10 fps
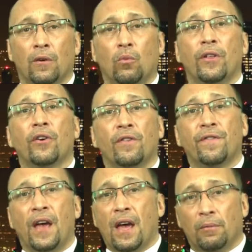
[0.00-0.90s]
with her
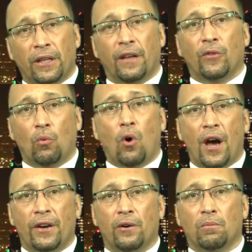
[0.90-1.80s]
family and the
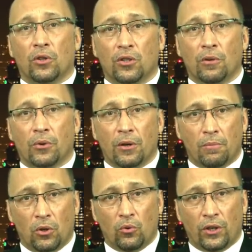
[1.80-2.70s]
wider Muslim
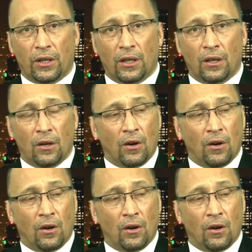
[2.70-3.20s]
community